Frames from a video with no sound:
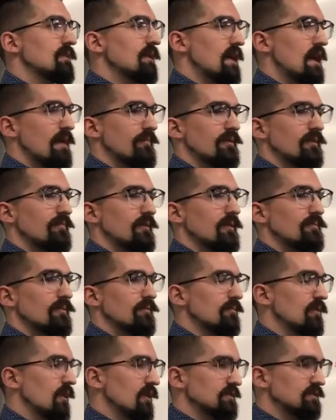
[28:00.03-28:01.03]
happy, it might be
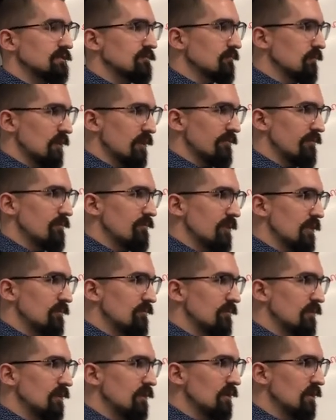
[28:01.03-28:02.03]
positive, whatever it might
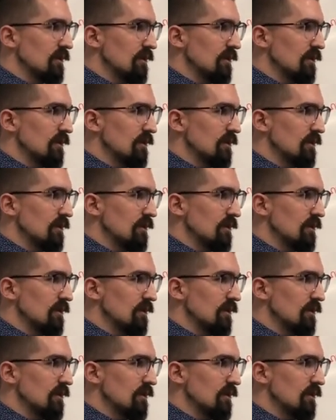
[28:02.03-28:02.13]
be.